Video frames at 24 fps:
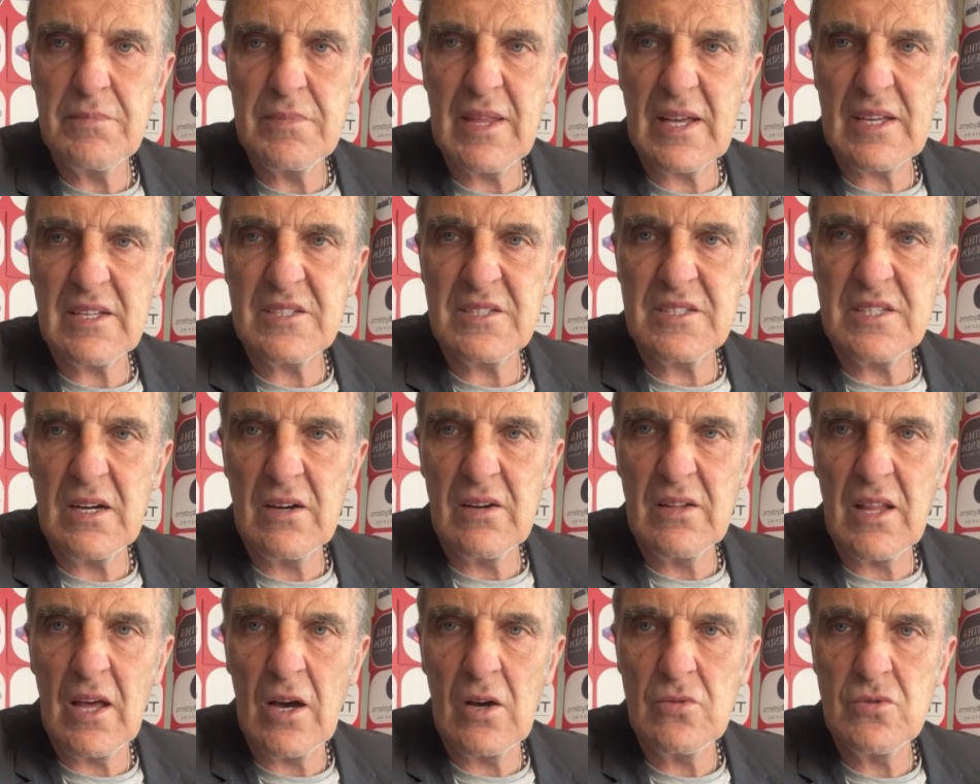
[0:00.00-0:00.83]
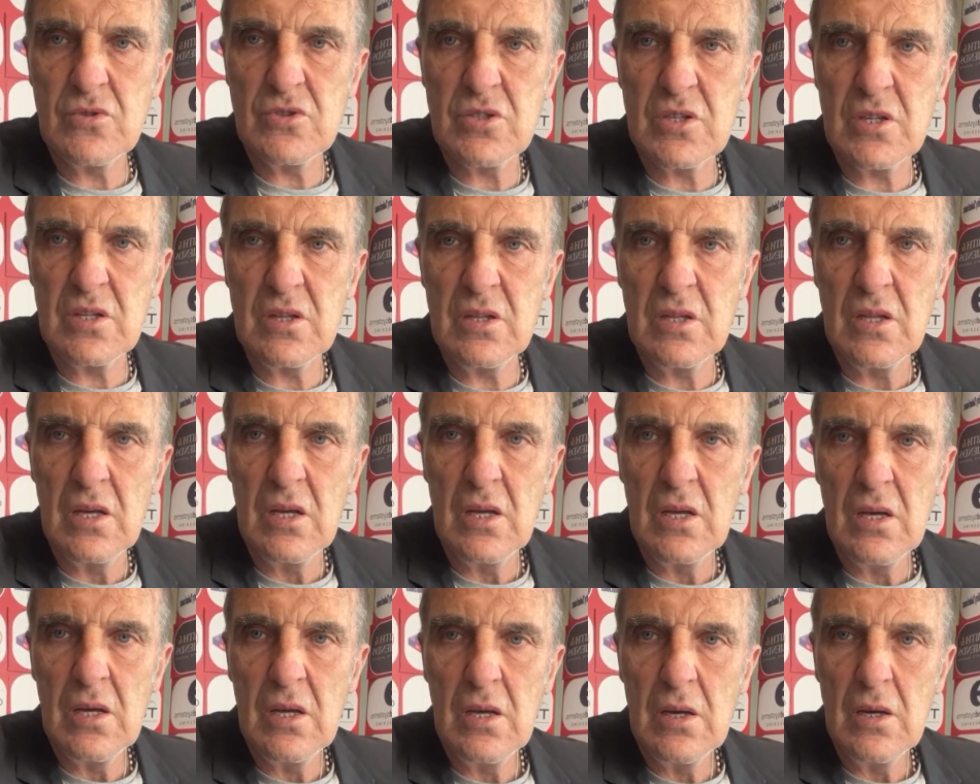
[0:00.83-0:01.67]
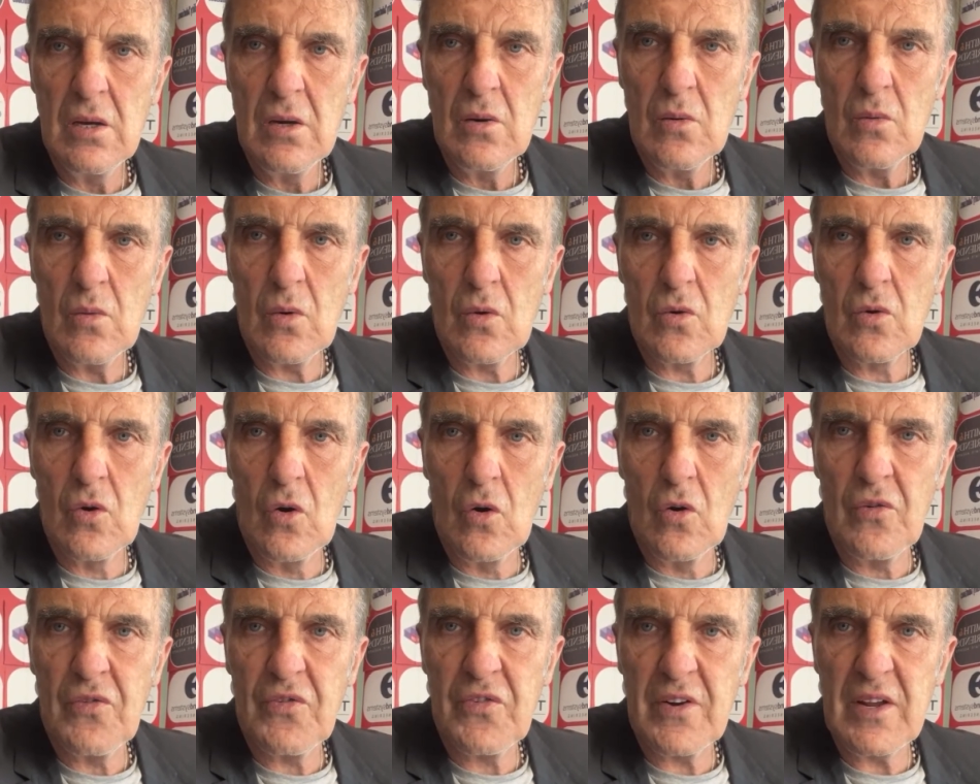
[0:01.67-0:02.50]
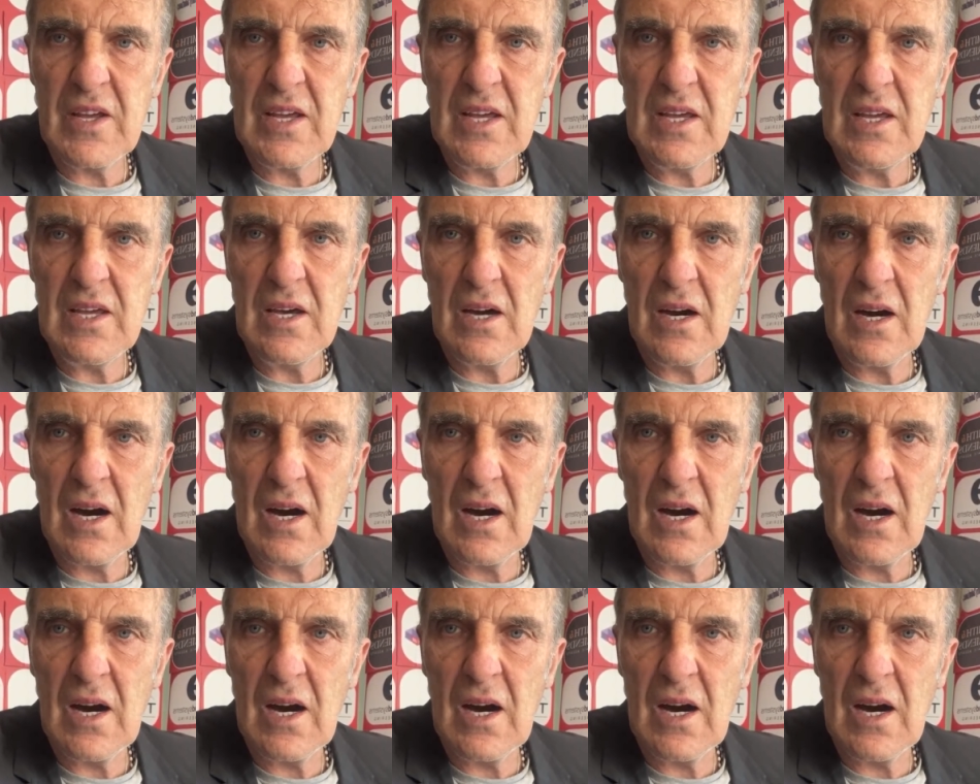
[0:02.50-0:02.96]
Dick Steelenhausen will go free.